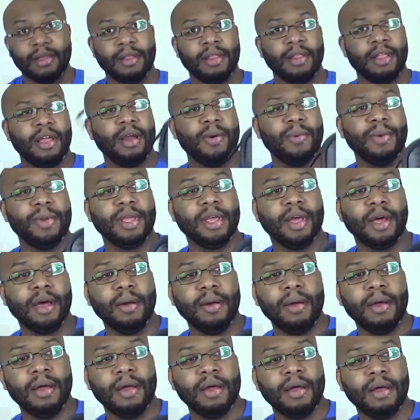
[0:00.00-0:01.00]
There we go.
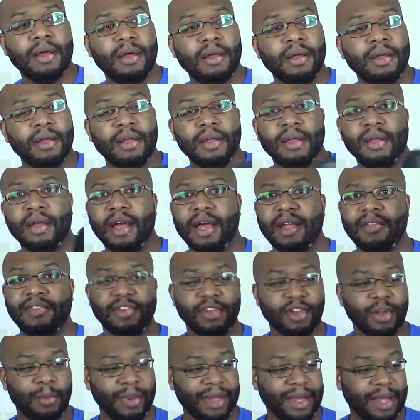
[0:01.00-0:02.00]
That
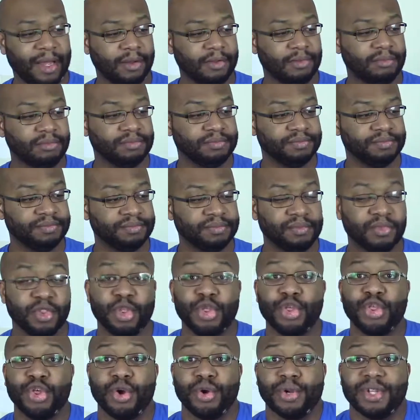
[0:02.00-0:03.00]
took about
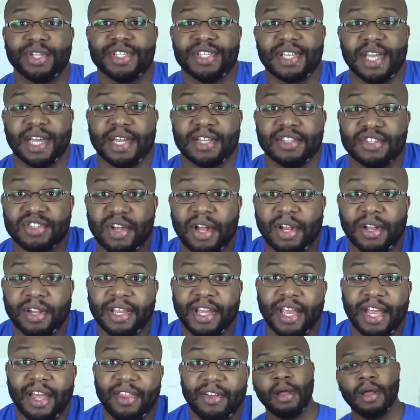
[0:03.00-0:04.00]
30 seconds
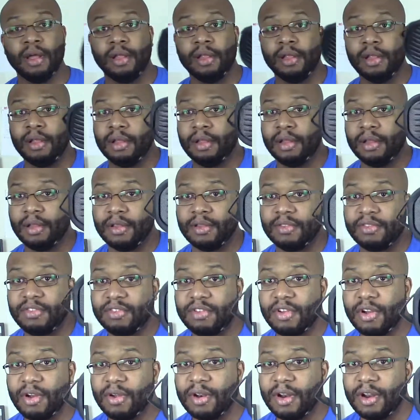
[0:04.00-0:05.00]
altogether.
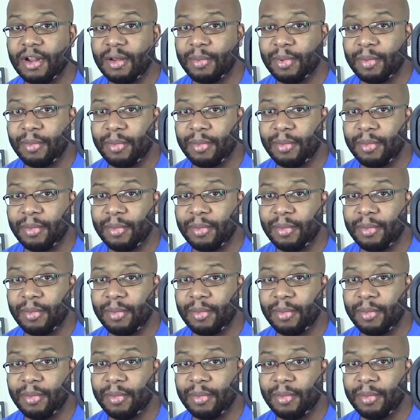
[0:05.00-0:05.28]
Let's turn it up a